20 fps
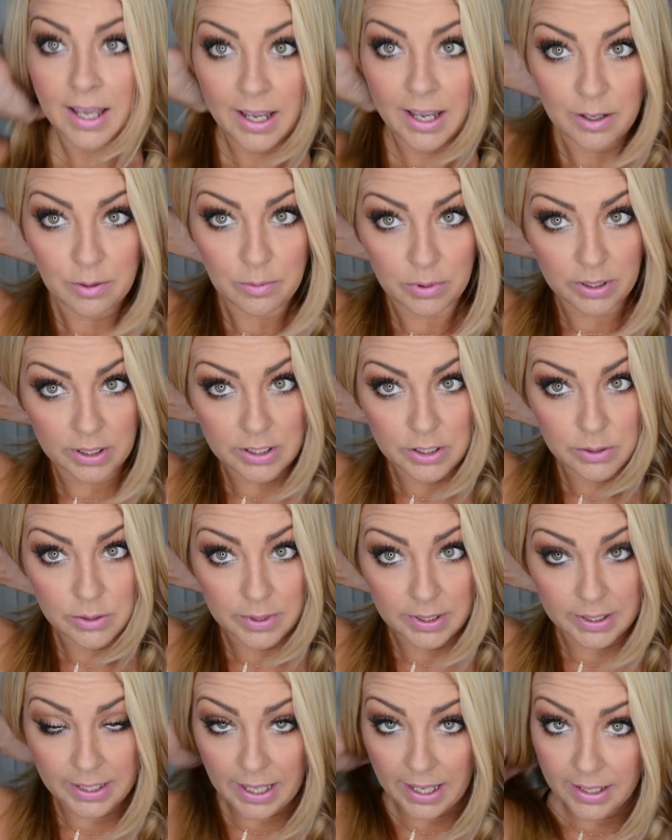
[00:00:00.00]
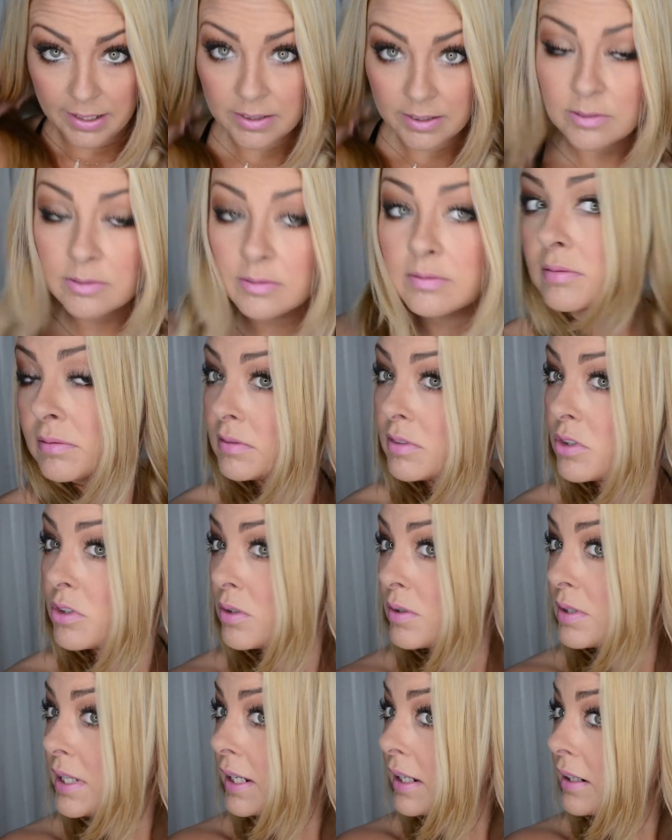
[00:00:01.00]
And we're gonna do it again.
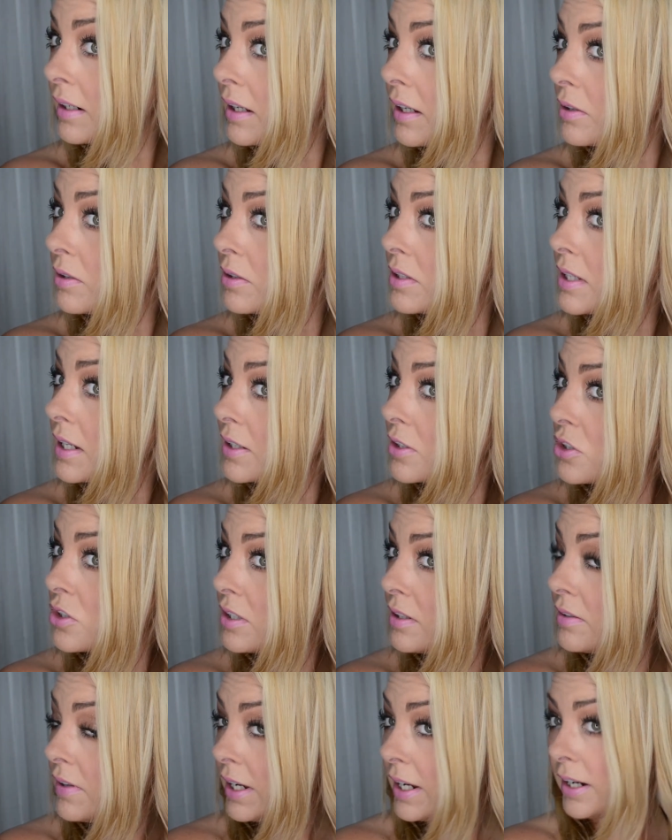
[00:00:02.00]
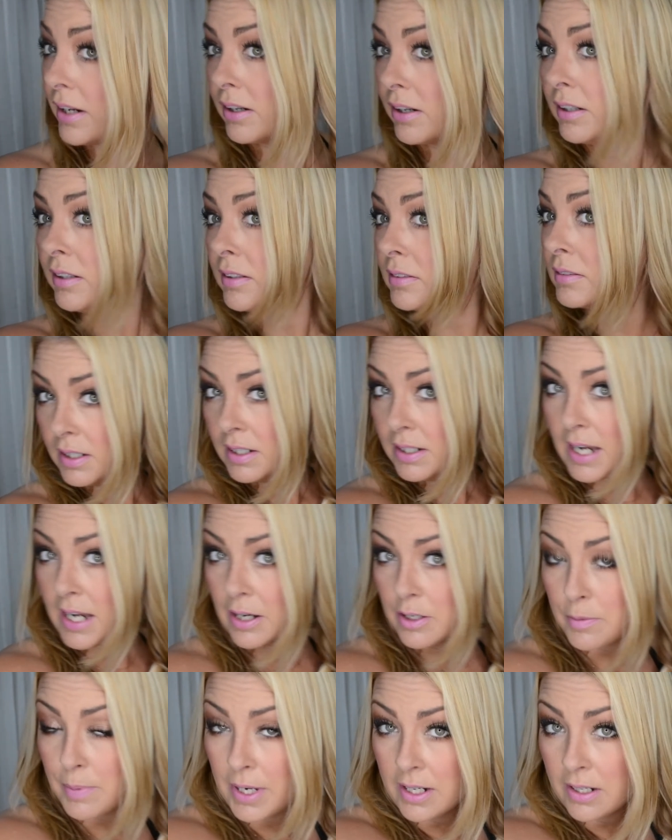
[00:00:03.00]
So take another section of hair.
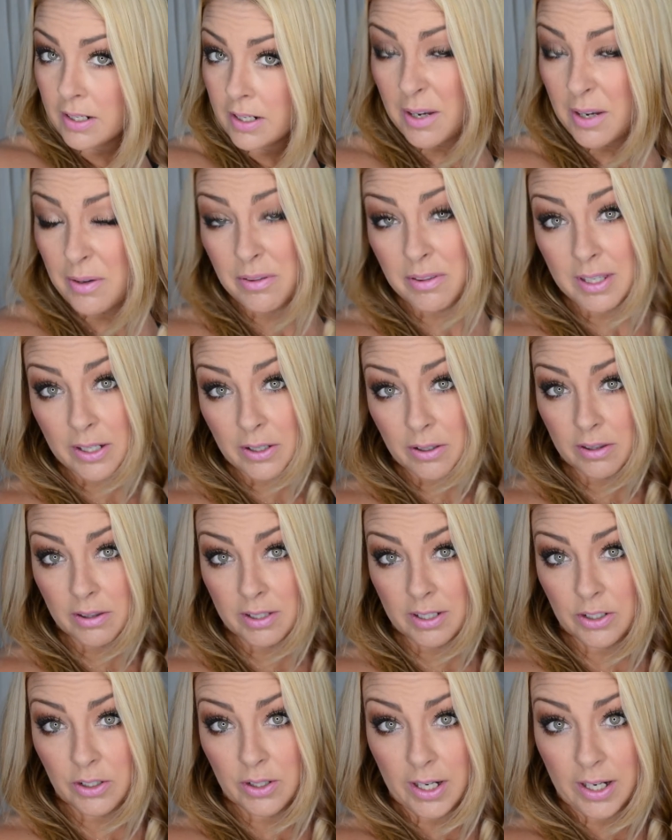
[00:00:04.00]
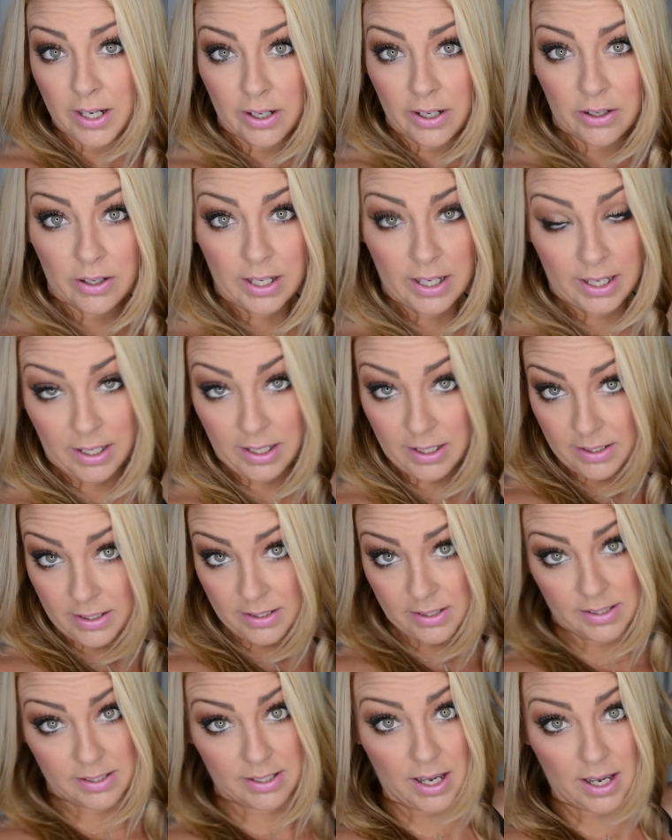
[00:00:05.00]
Now, depending thick or thin your hair
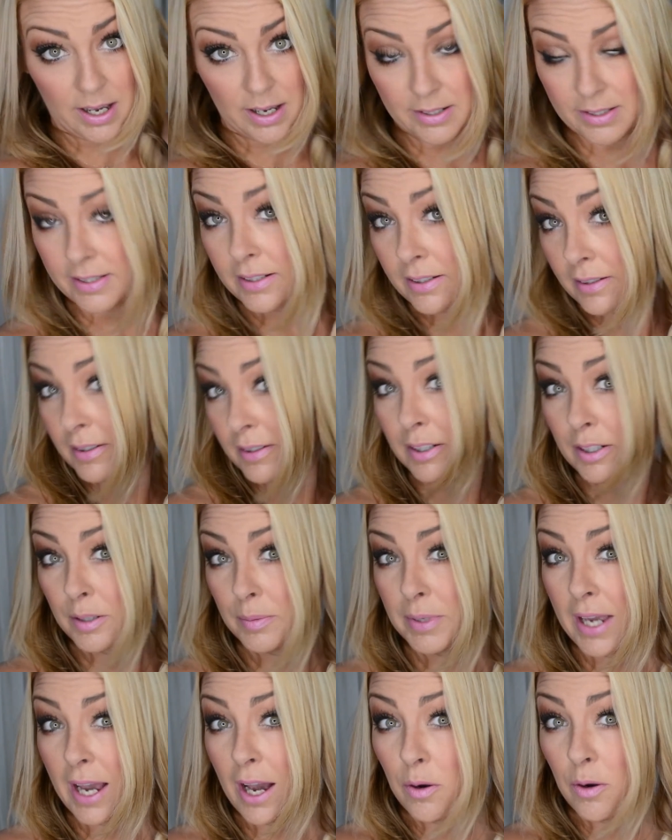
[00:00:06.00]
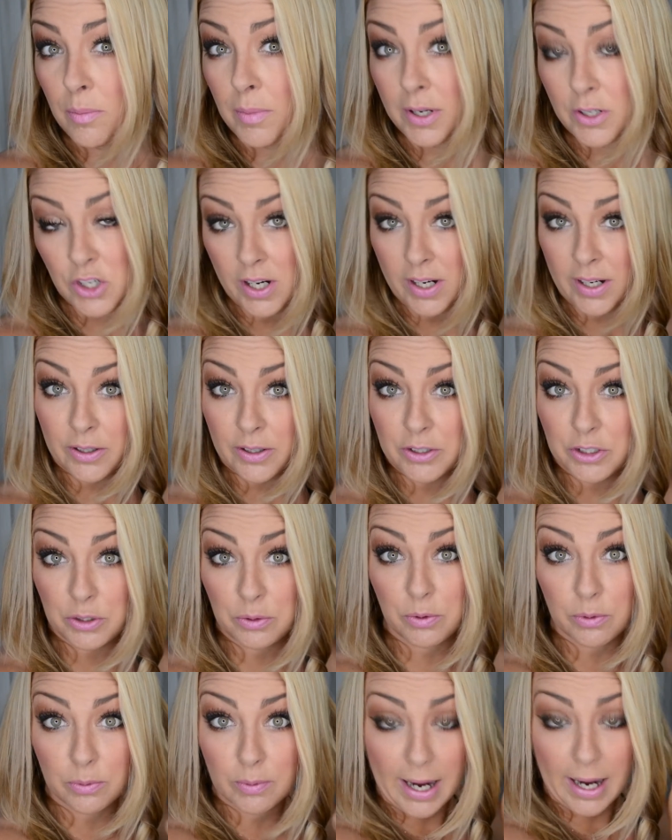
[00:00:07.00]
is, is gonna be how much hair you
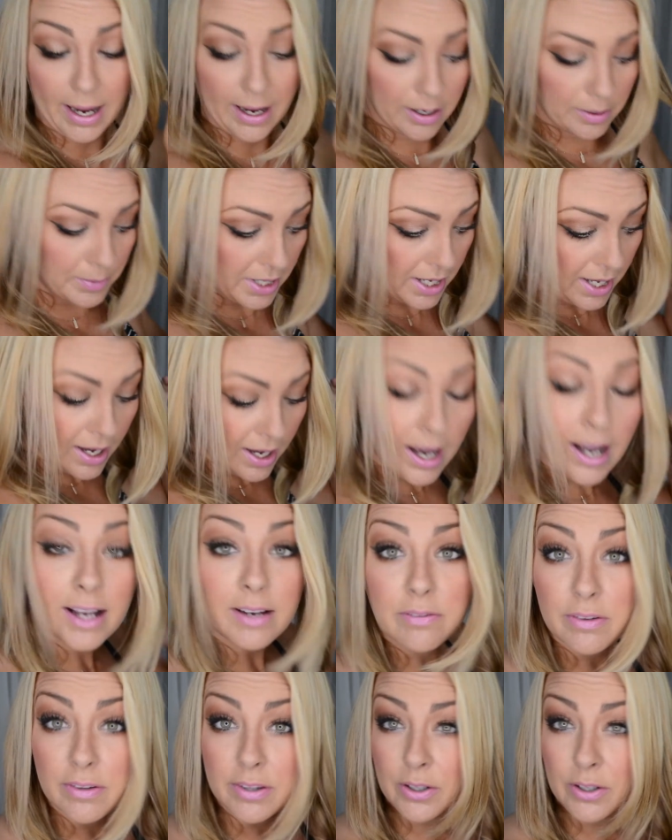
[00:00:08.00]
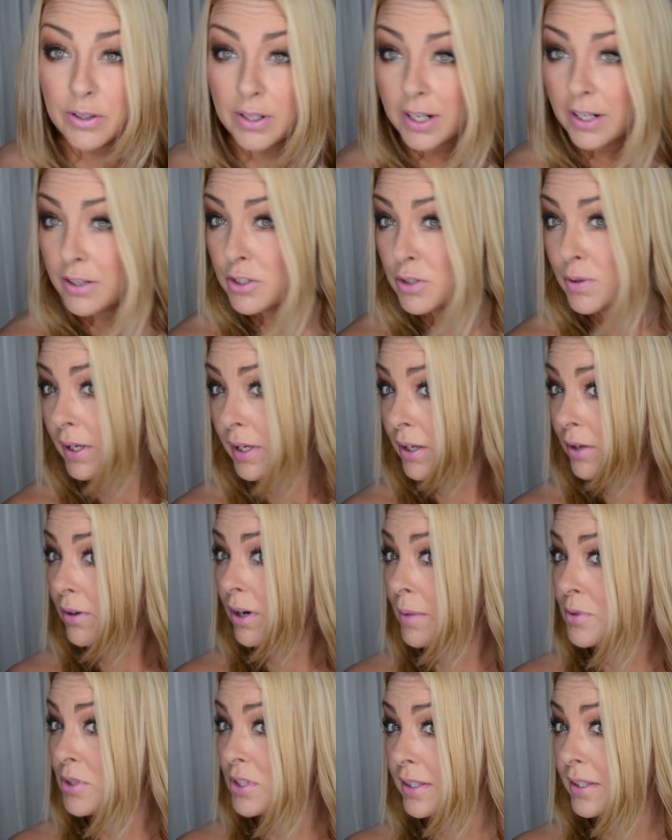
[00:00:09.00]
grab. I have thinner hair, so I can
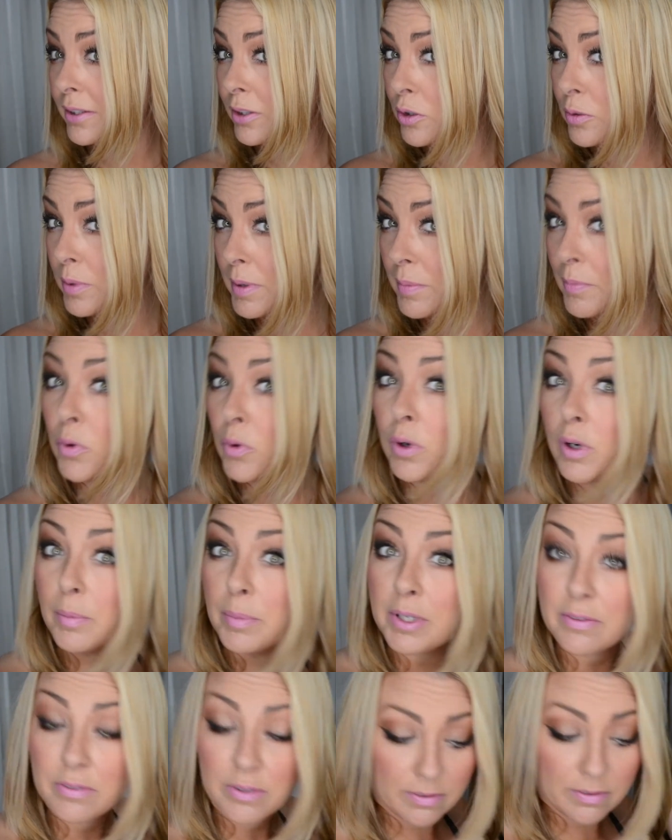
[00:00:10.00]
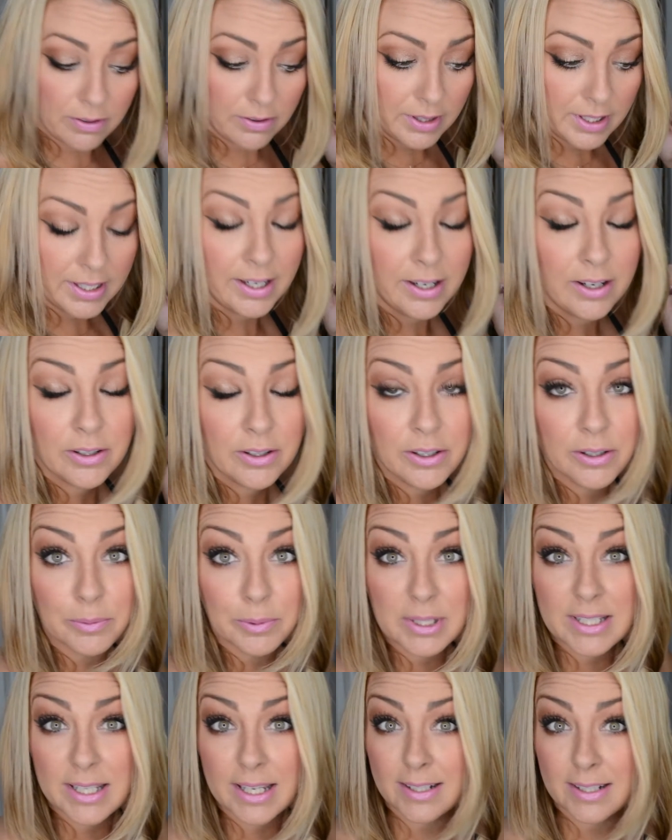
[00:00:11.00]
grab just a little bit more, but if you have thick hair, you're gonna
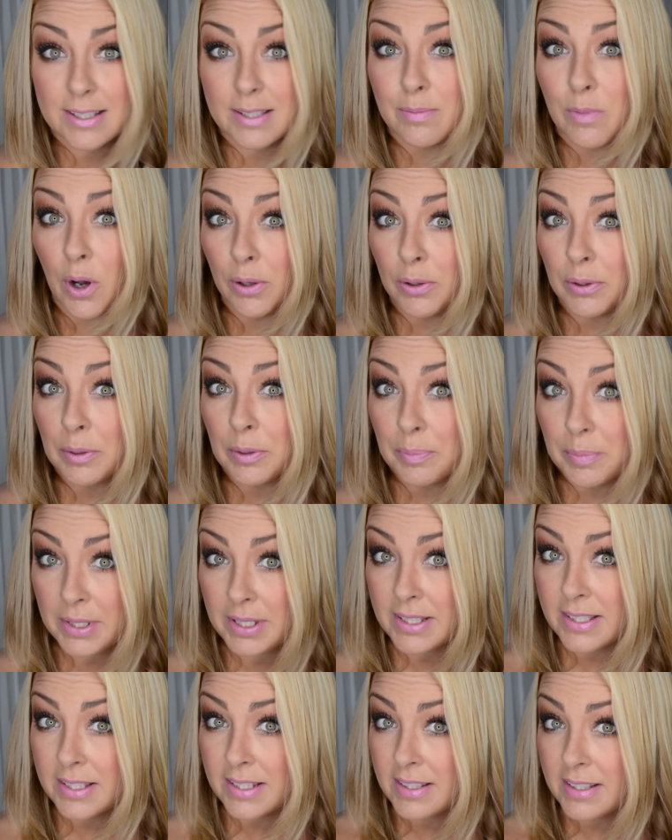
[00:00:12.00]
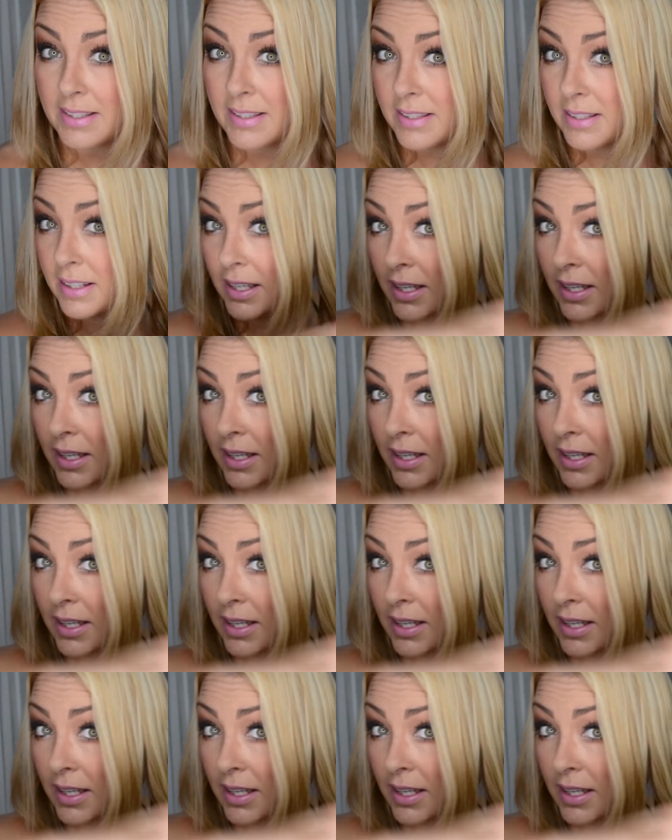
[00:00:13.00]
wanna take smaller pieces.